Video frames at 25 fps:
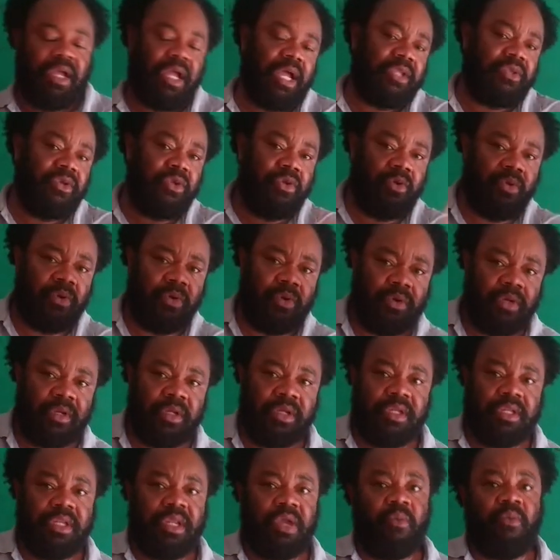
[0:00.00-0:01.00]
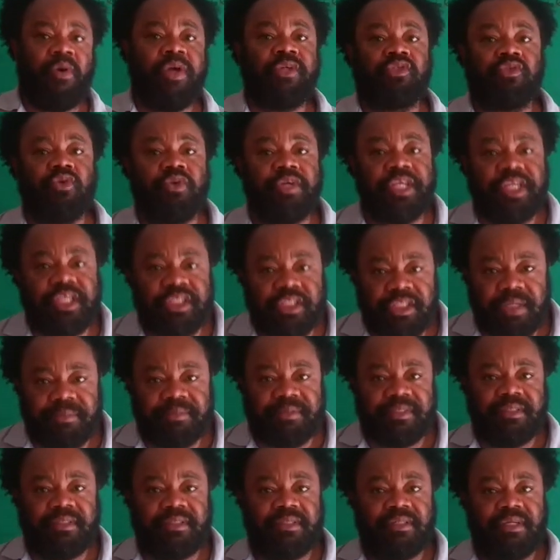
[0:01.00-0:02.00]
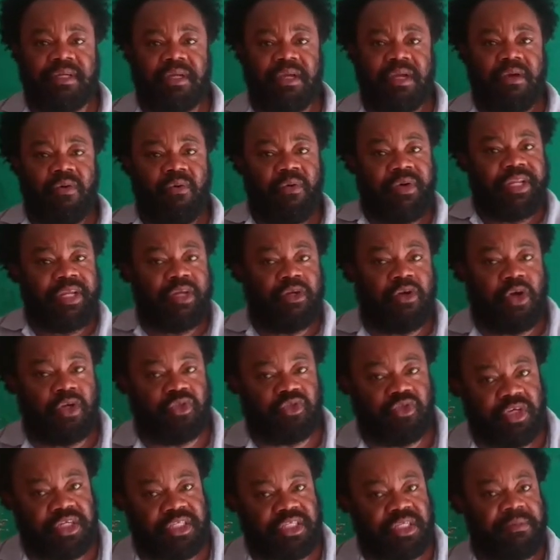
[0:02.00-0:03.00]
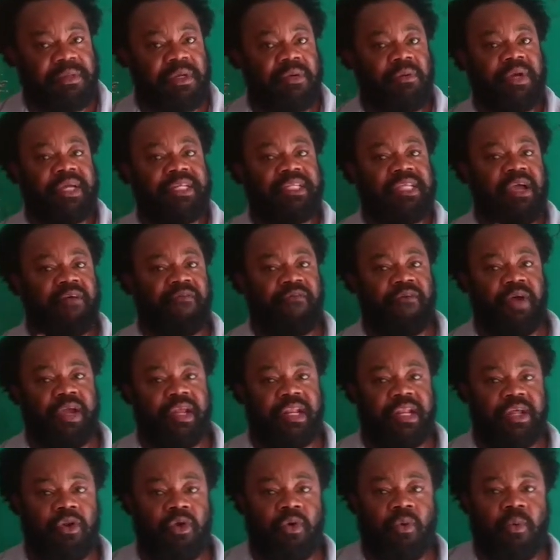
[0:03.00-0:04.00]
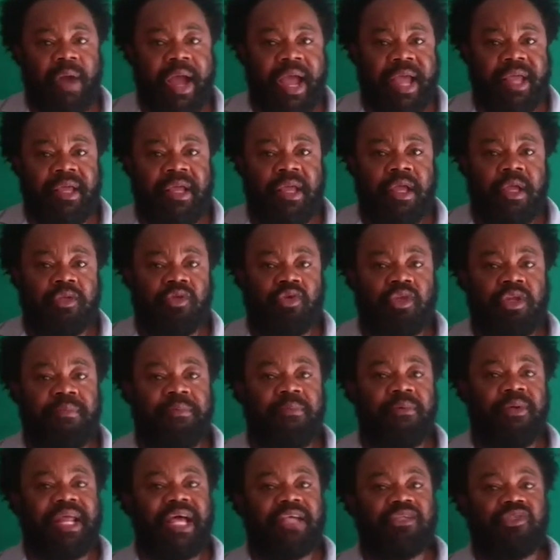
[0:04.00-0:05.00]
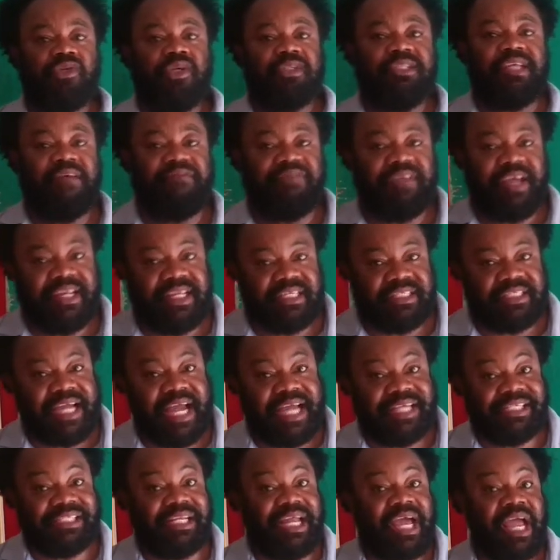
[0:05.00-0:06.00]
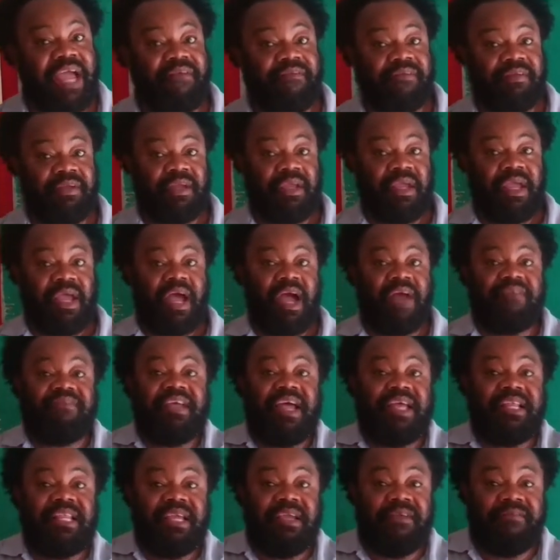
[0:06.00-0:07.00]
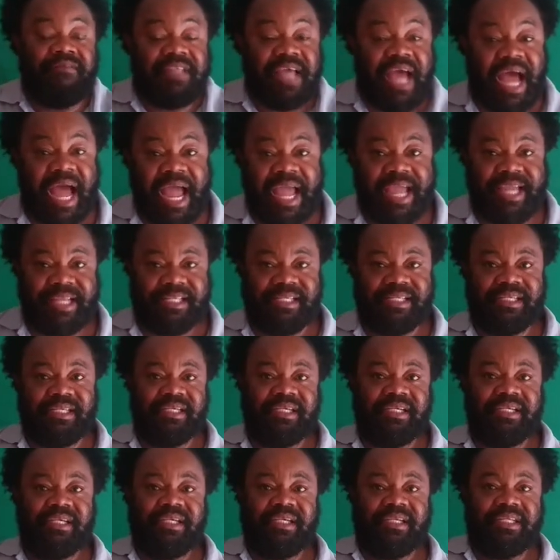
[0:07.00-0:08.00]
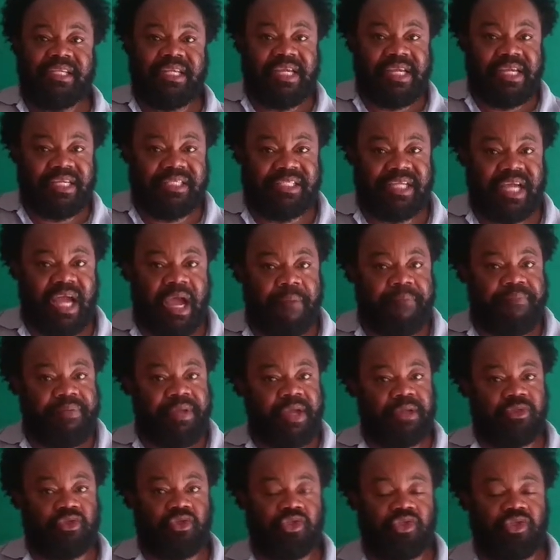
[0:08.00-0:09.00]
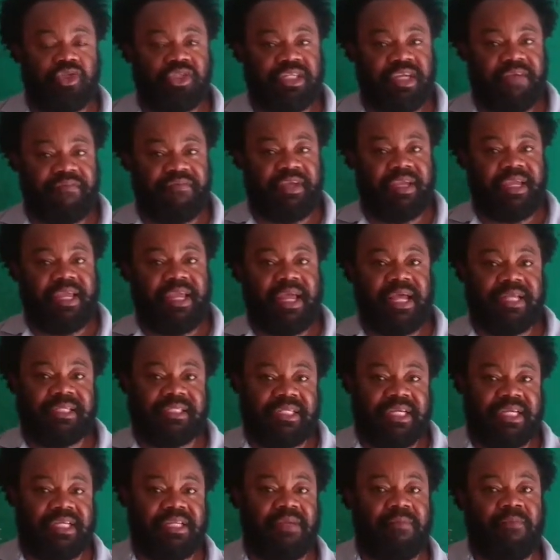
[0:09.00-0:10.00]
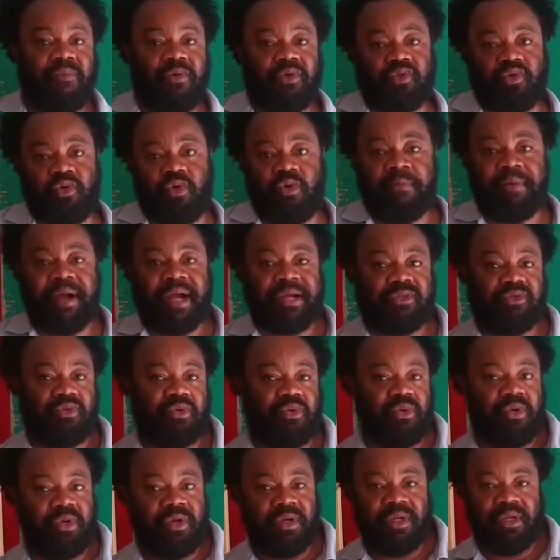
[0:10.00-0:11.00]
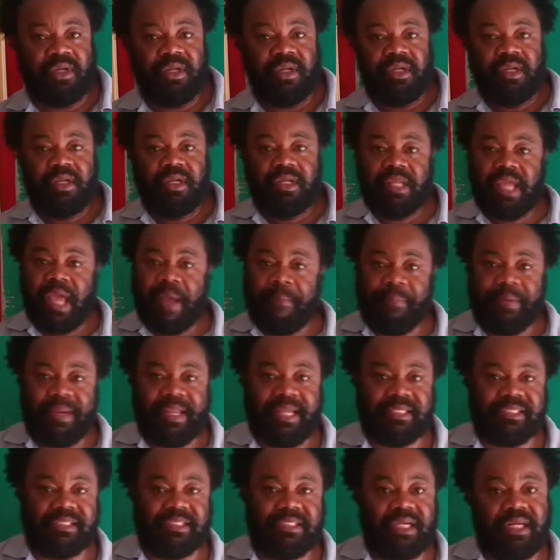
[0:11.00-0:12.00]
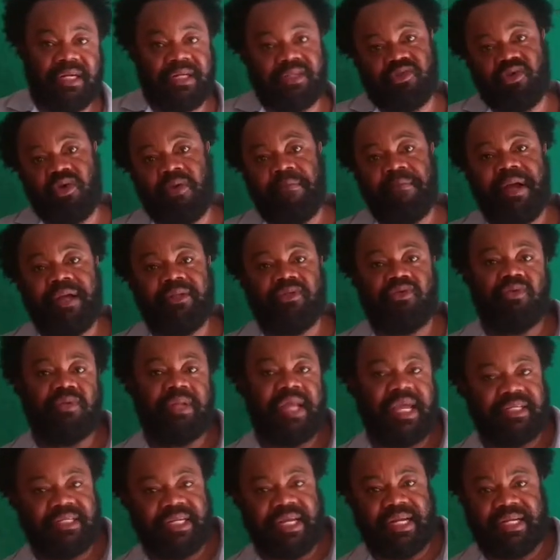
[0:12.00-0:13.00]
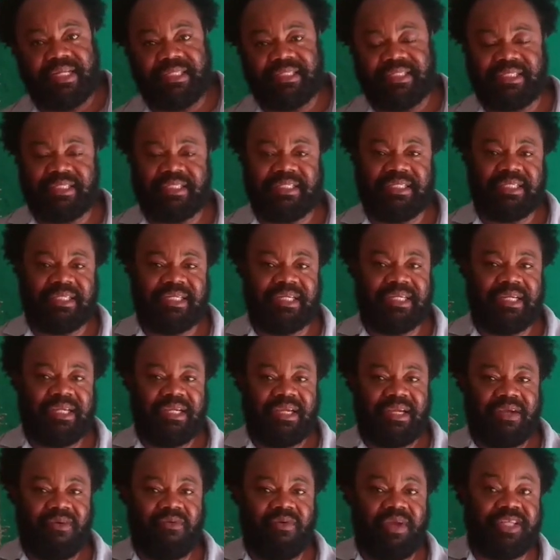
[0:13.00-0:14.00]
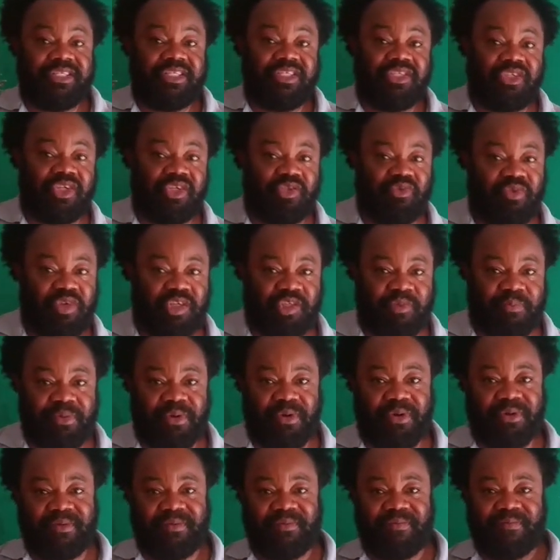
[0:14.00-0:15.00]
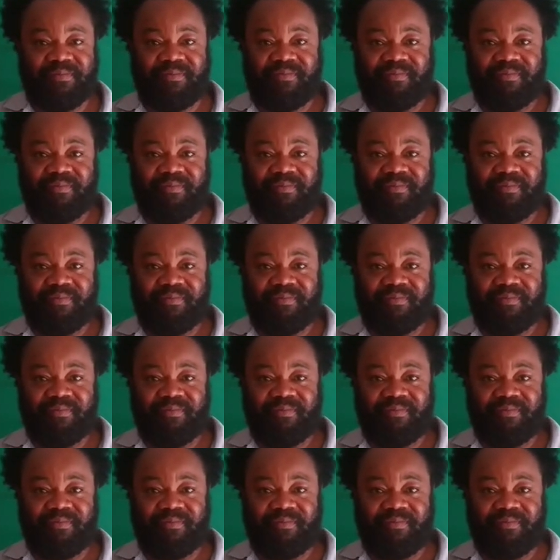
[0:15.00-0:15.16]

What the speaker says: And you know, they went to Egypt. When they got to Egypt, they were there for a little while. So the people that sought after the child's life, after they died, the angel appeared to Joseph again and said they must go back to their place. They returned back to Nazareth, where Jesus was born.